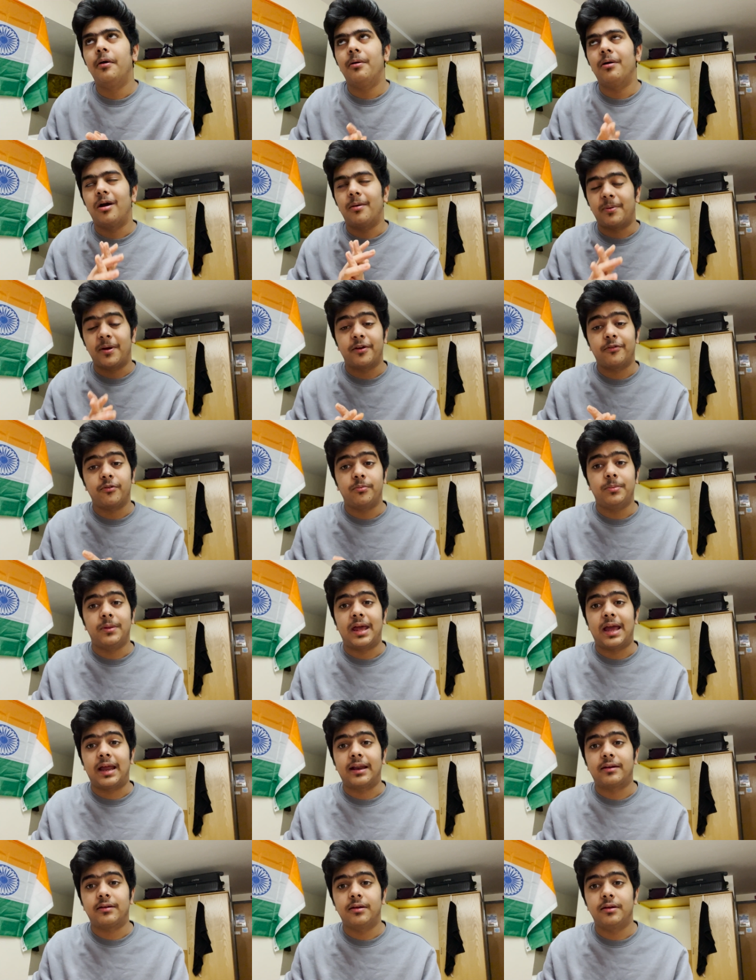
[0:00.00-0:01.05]
Apart from
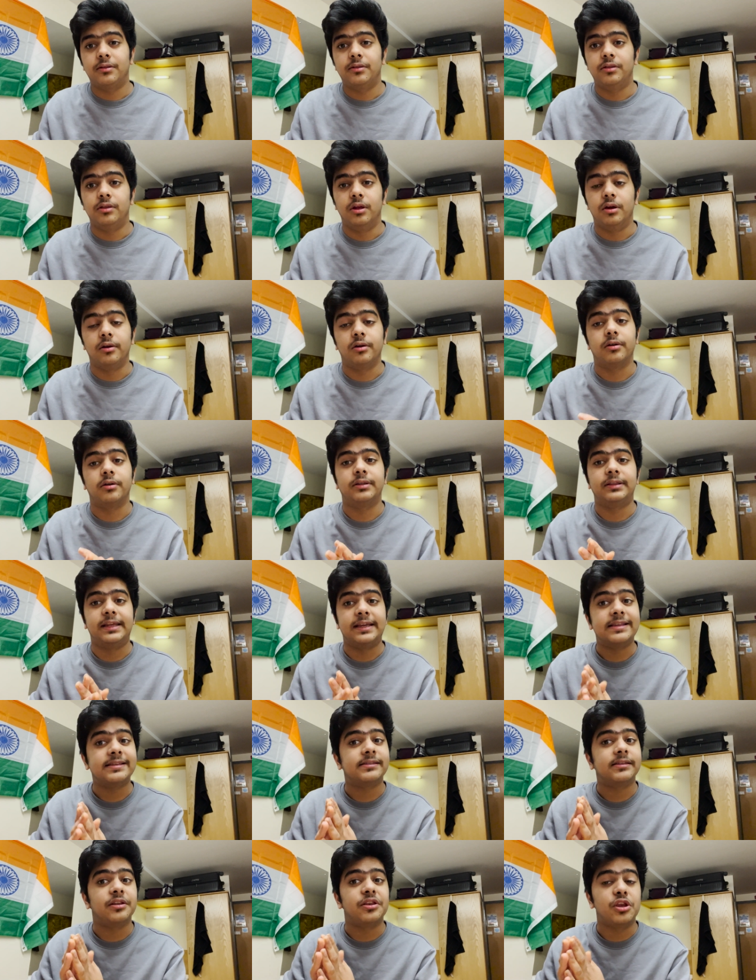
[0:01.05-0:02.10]
that,
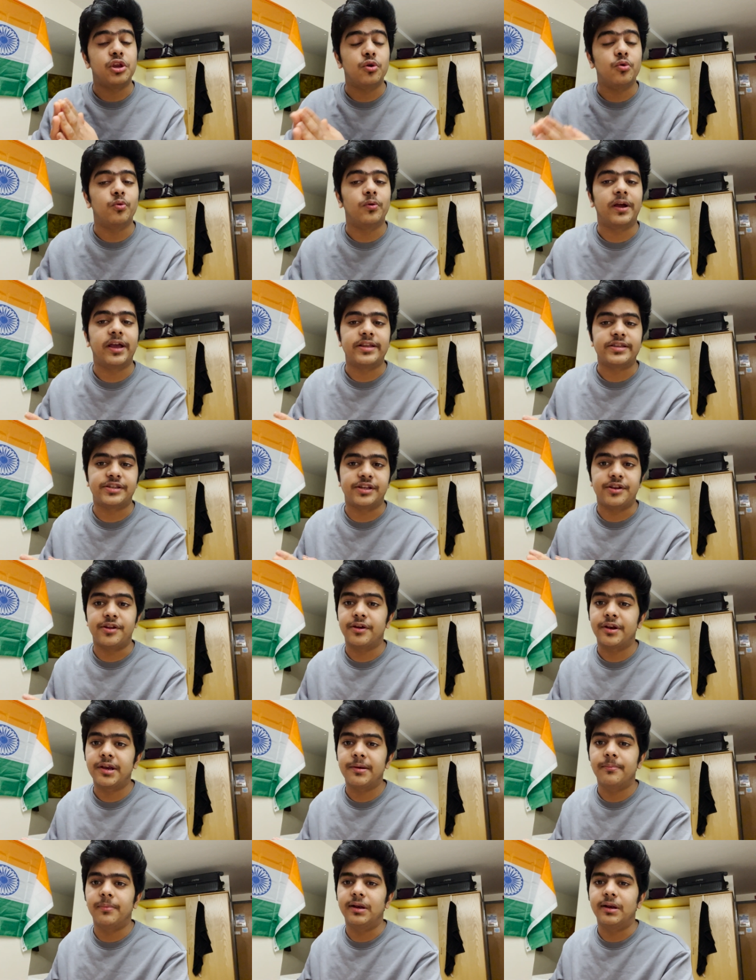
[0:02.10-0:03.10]
there's the new engineering